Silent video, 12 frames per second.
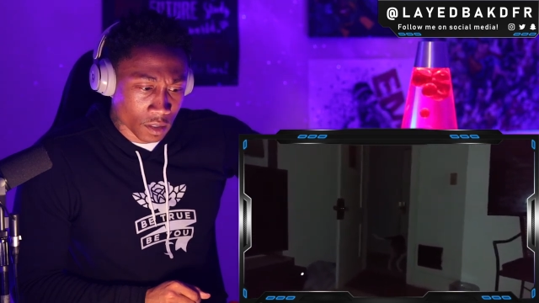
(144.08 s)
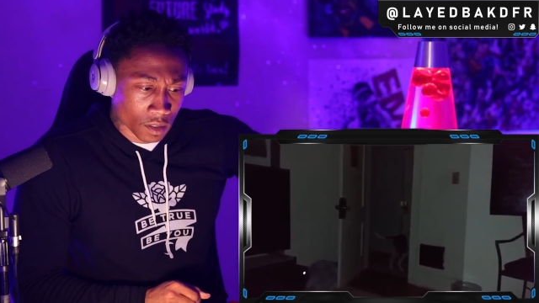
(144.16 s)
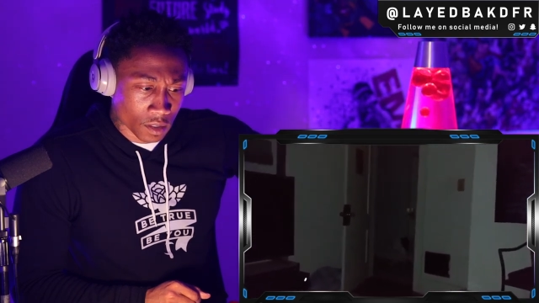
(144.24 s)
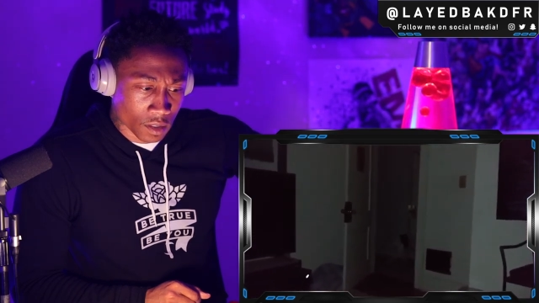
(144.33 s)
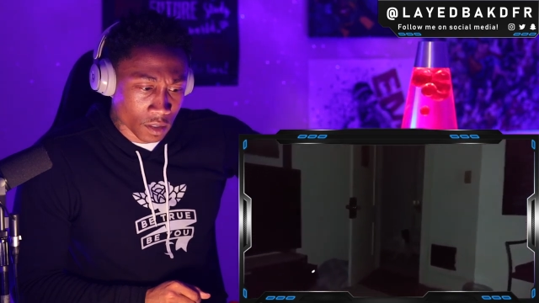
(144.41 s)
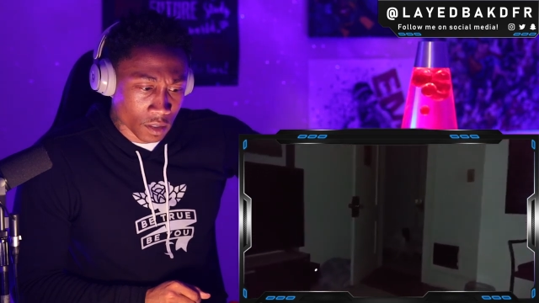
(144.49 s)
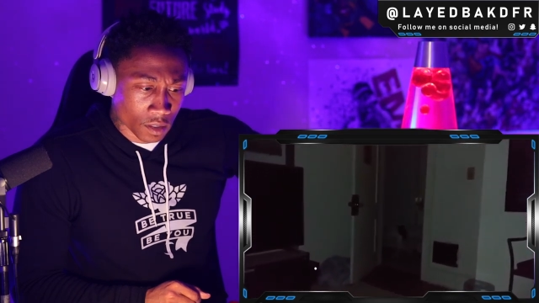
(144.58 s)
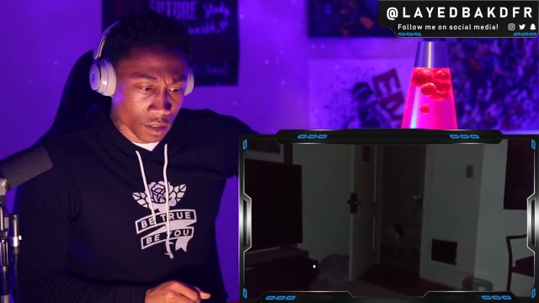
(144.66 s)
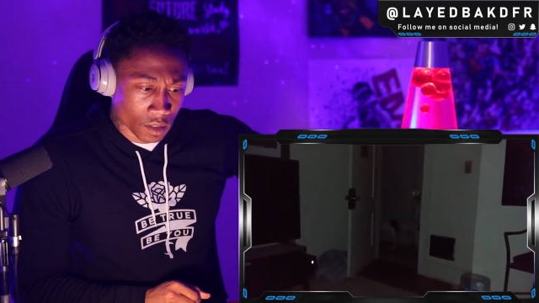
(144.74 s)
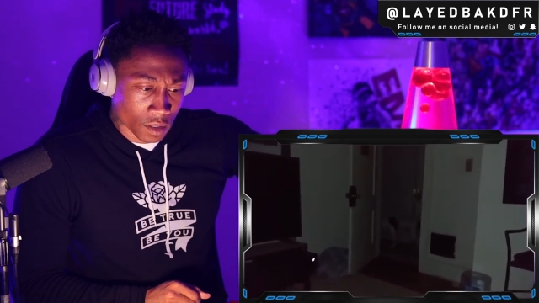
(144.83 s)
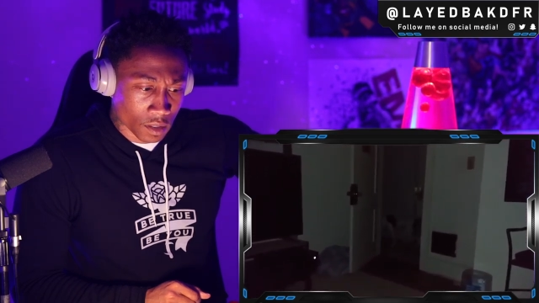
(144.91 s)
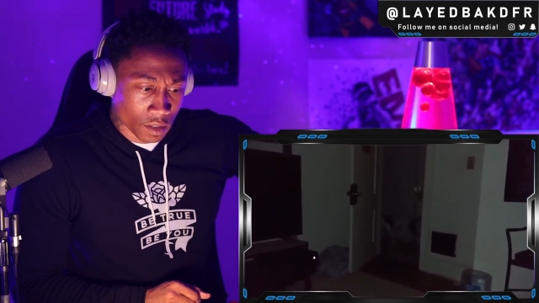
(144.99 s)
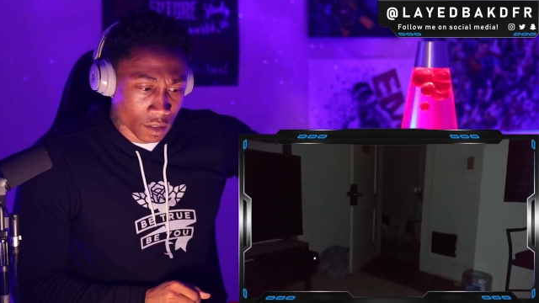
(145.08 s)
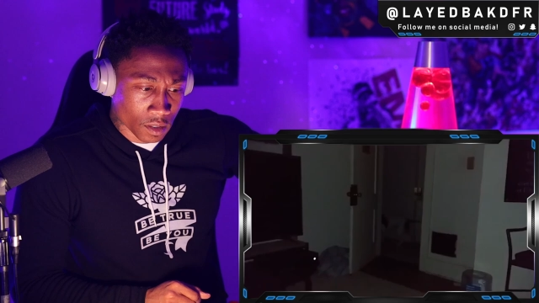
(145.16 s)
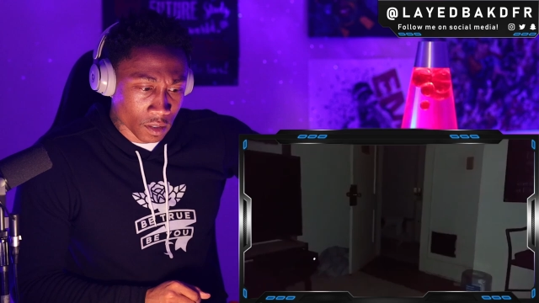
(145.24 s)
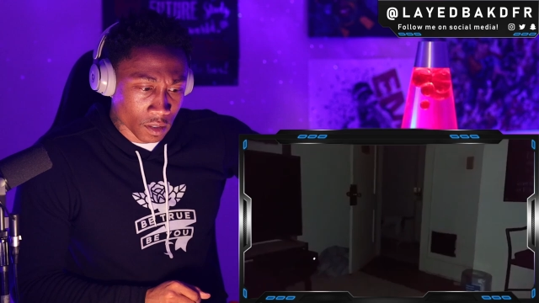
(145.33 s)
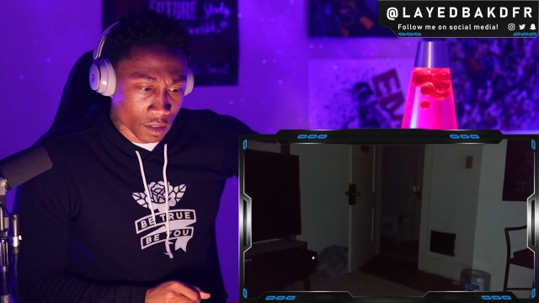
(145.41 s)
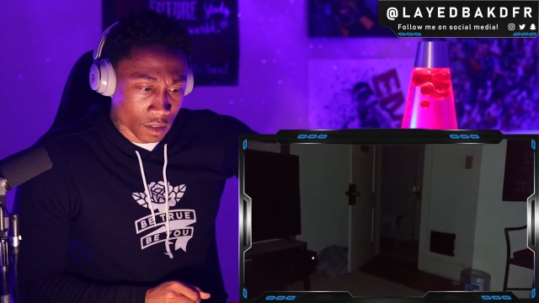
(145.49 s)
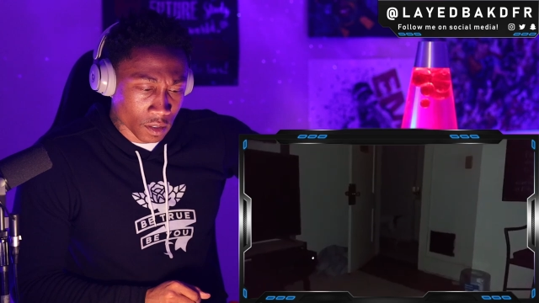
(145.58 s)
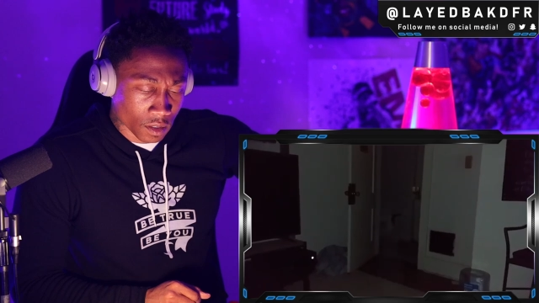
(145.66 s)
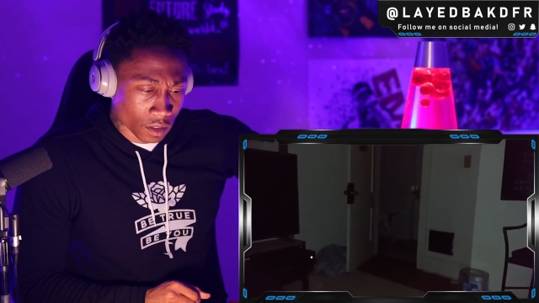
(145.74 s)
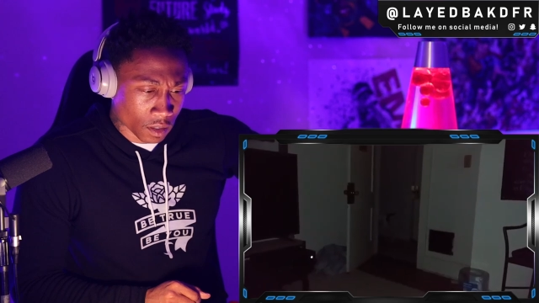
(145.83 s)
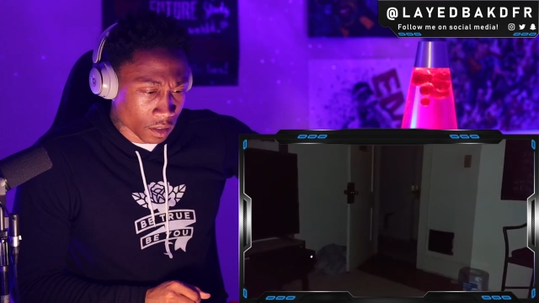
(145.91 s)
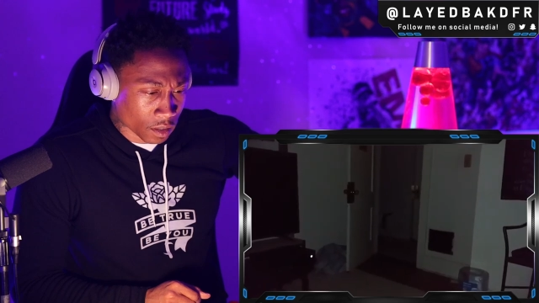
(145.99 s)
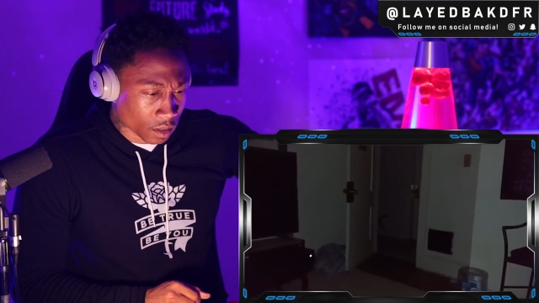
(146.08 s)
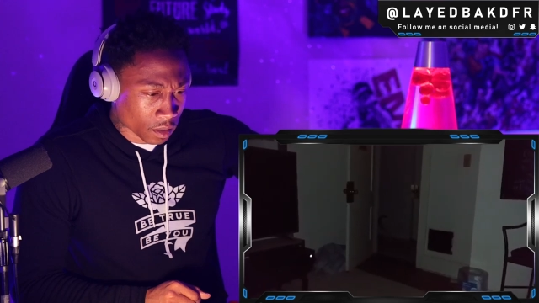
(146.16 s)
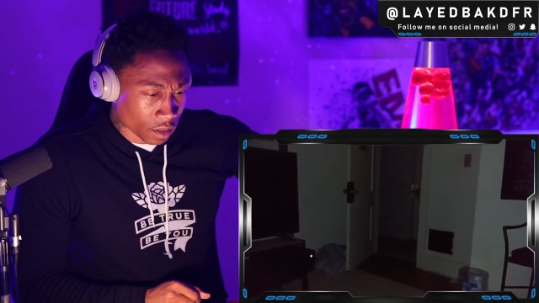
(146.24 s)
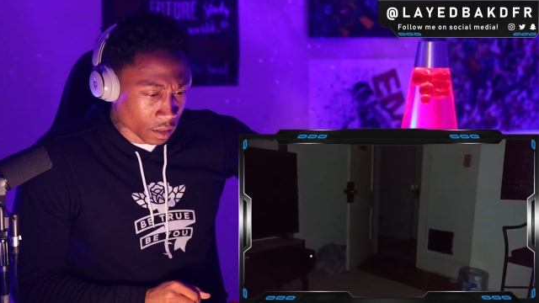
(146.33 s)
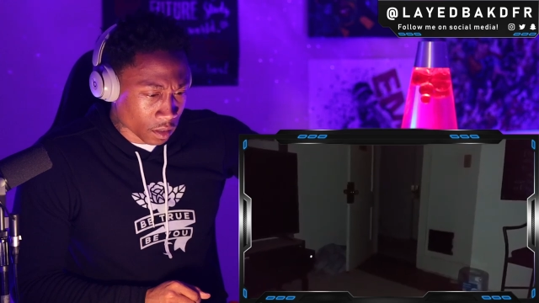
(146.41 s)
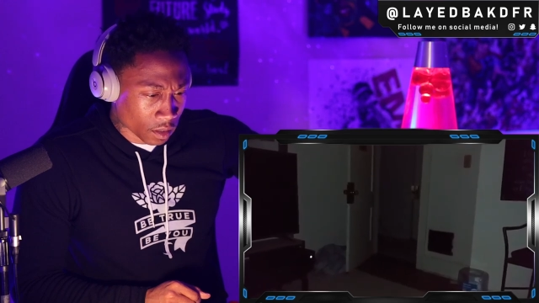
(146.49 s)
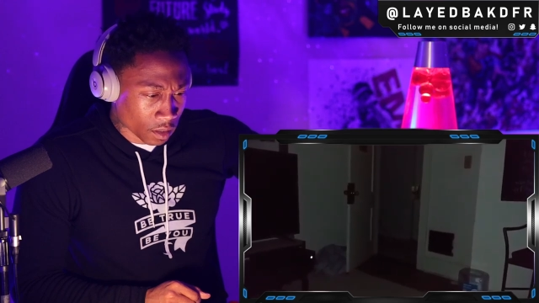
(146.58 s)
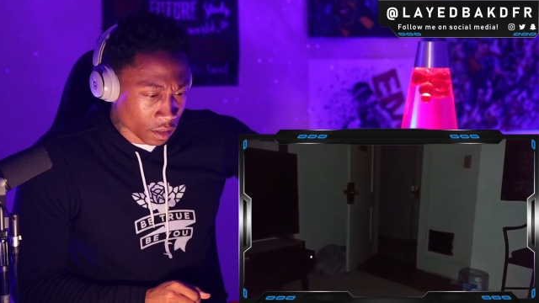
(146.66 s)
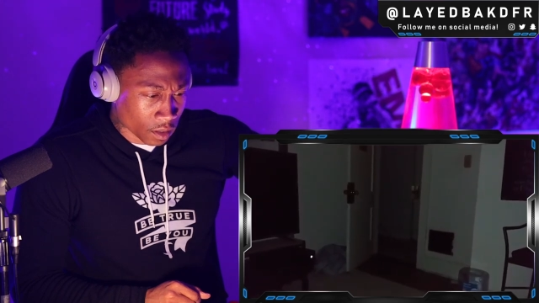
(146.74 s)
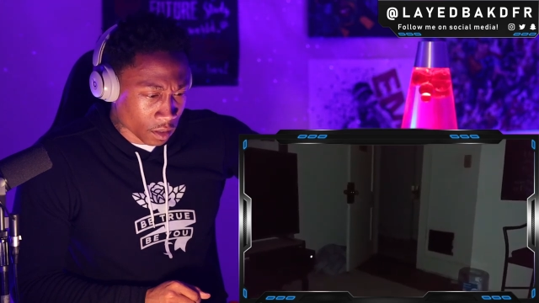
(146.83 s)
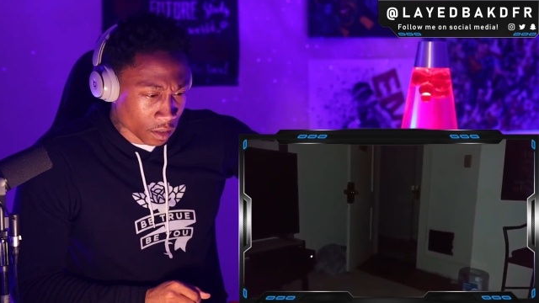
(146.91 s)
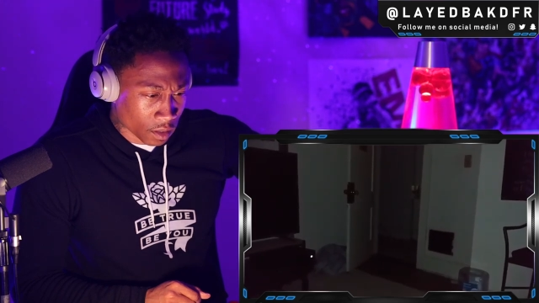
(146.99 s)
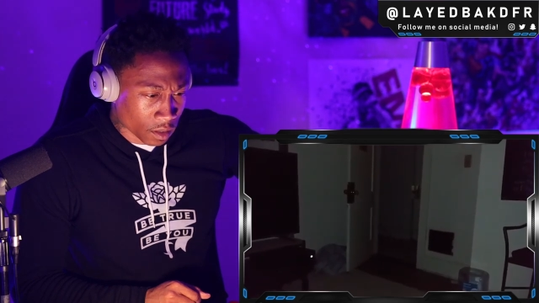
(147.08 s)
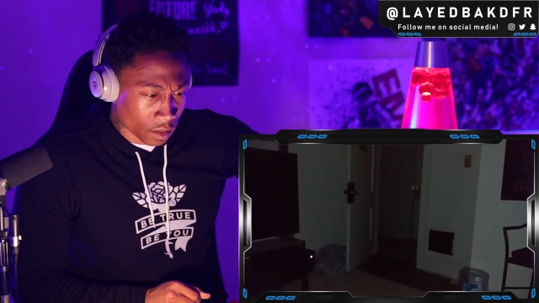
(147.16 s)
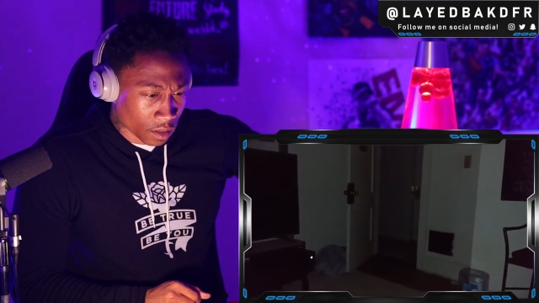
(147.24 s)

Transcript: Nothing is said.